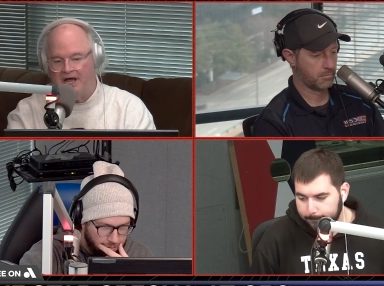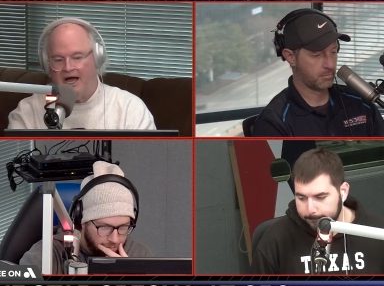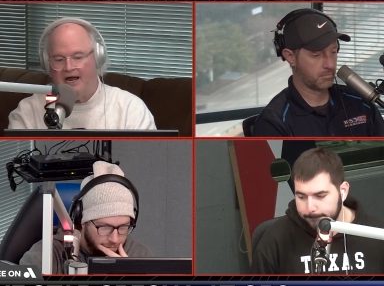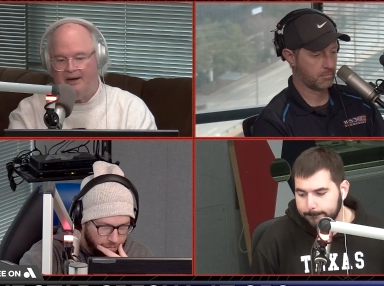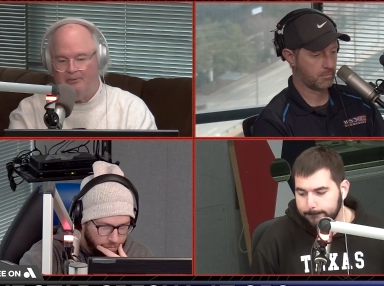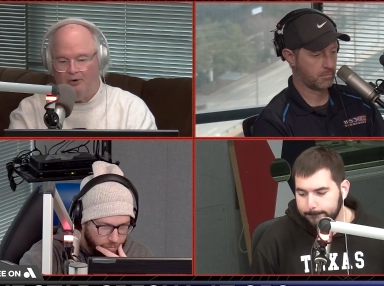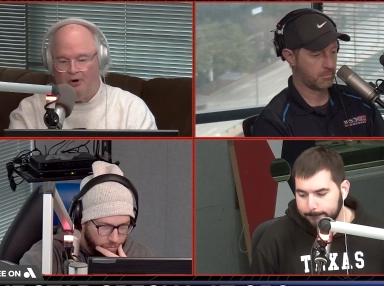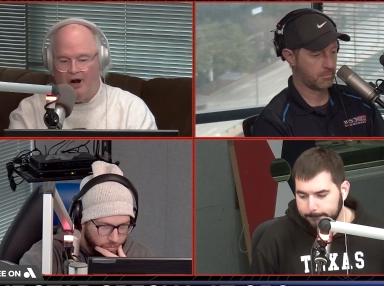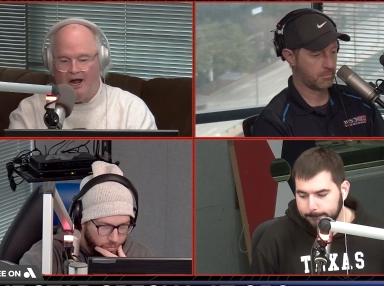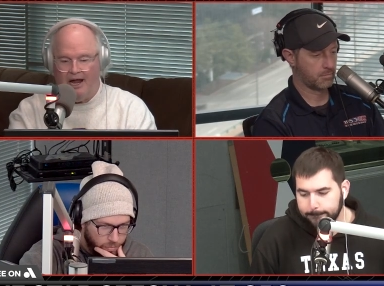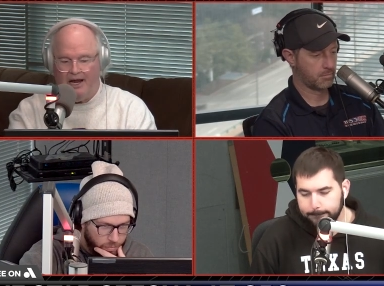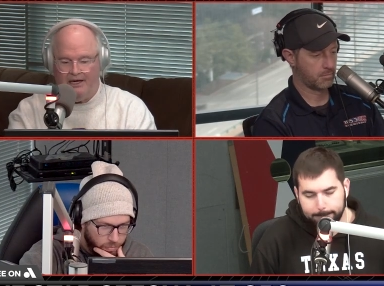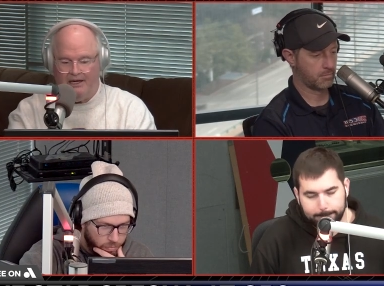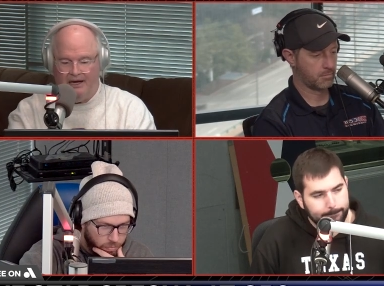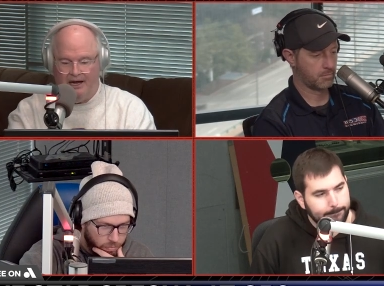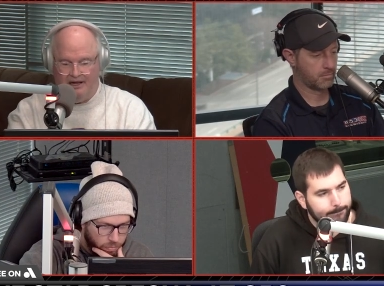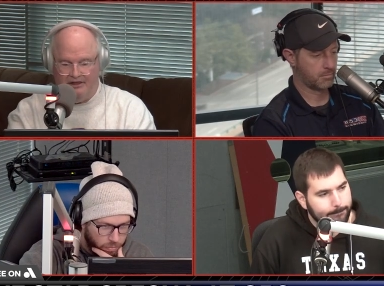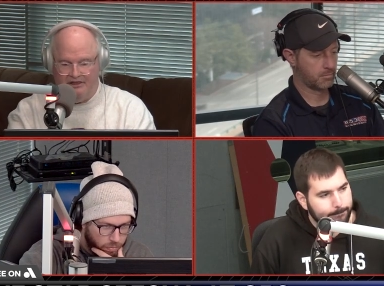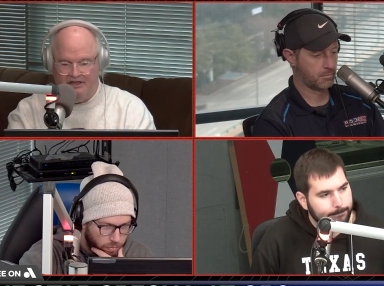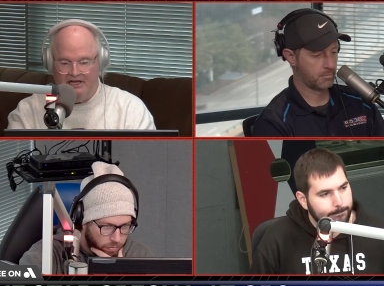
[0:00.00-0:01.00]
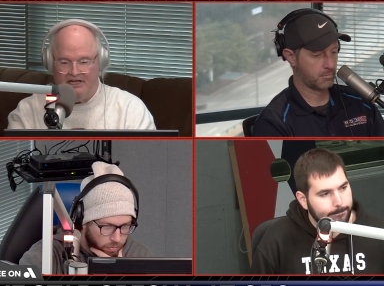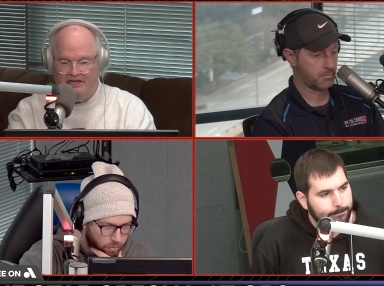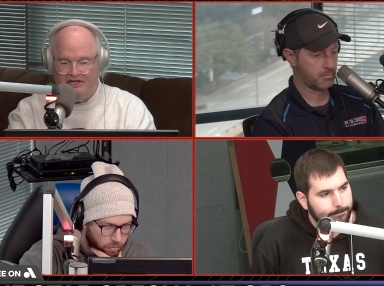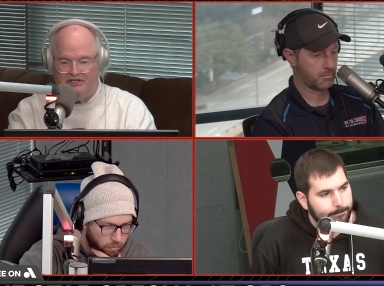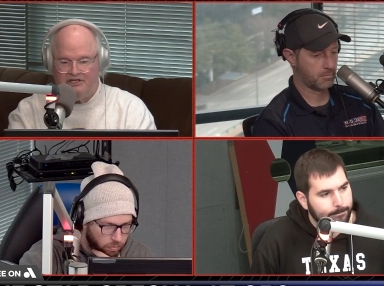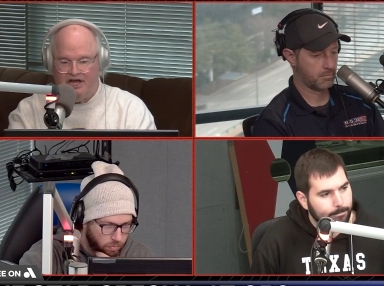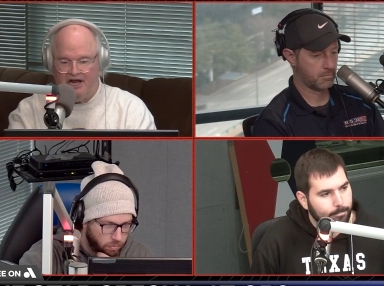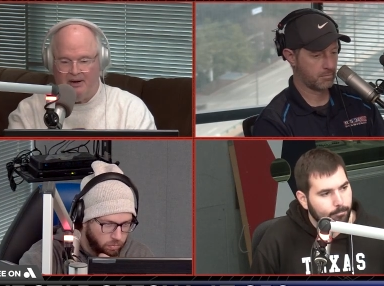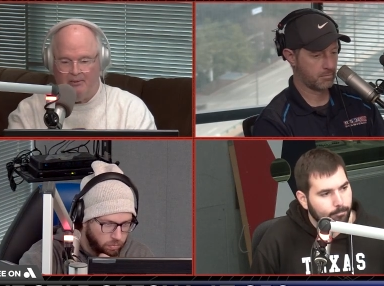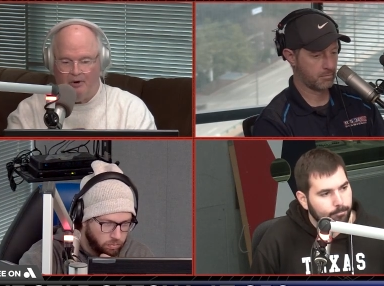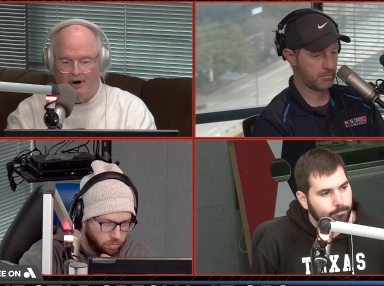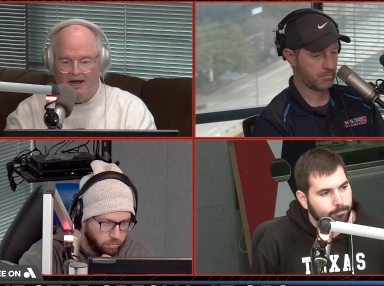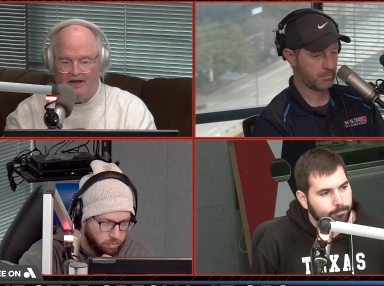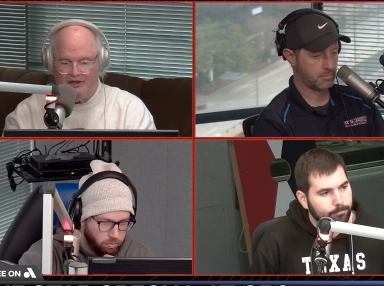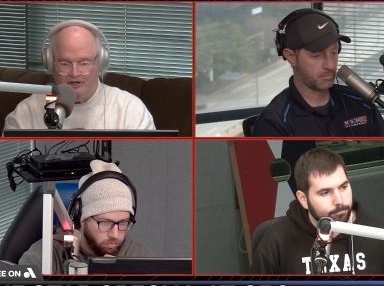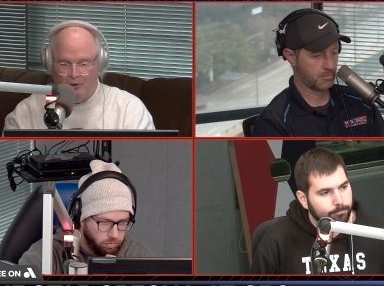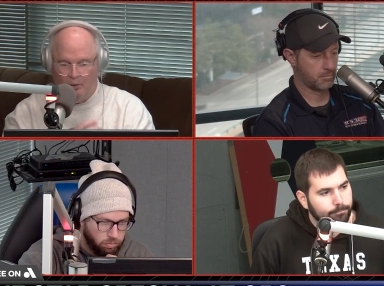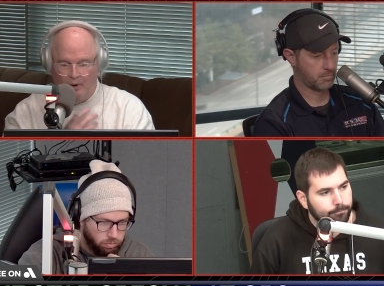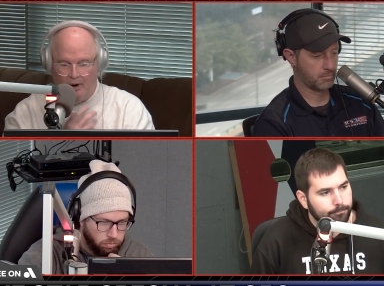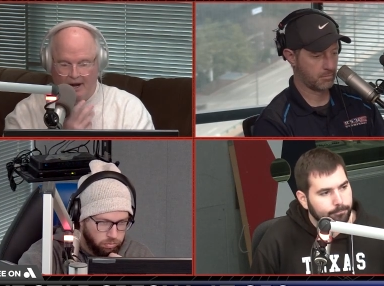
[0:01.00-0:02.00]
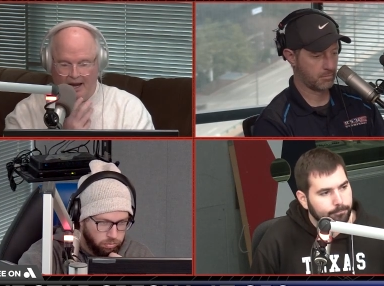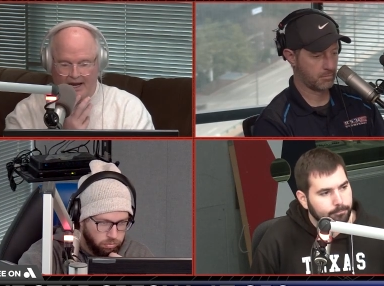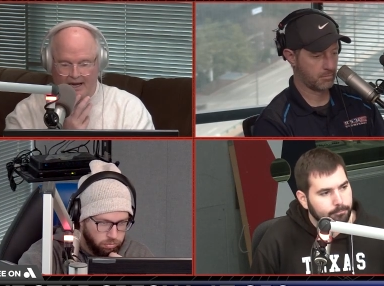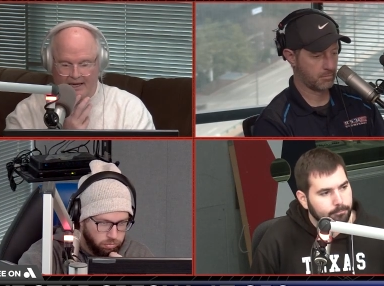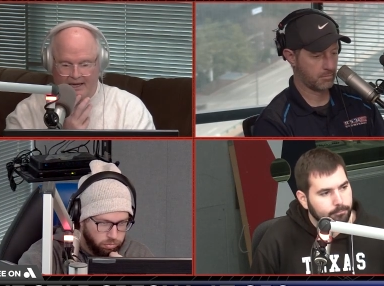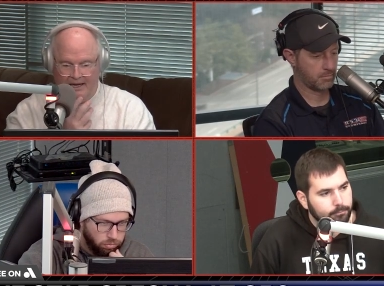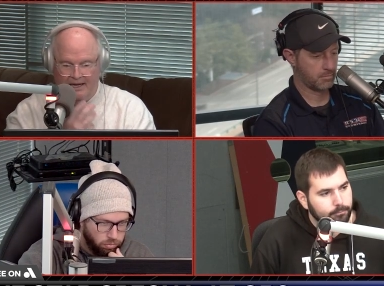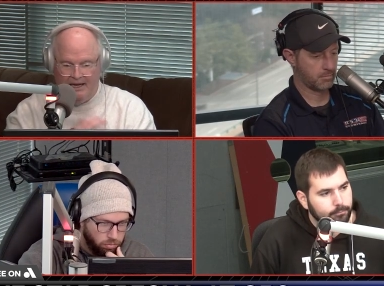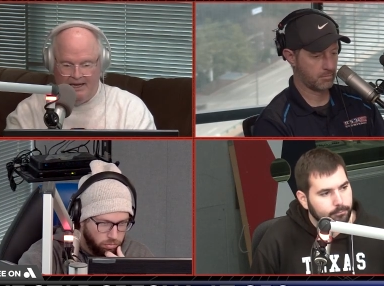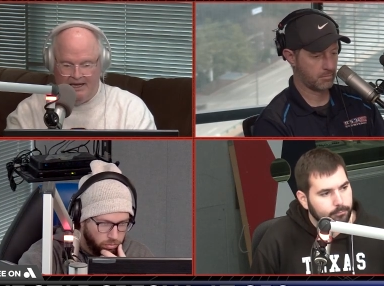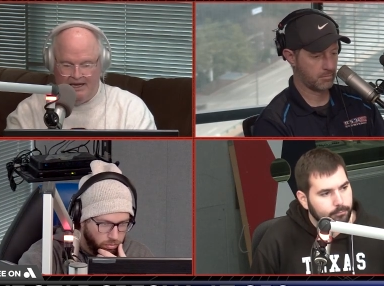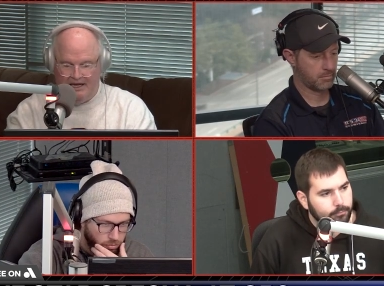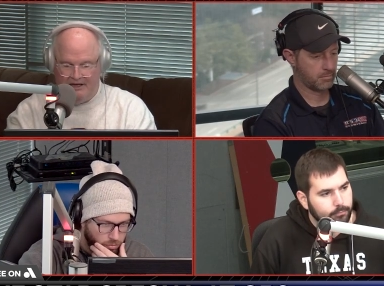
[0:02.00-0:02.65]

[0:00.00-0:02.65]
Speaker 1: him right. I think he's got him right the way he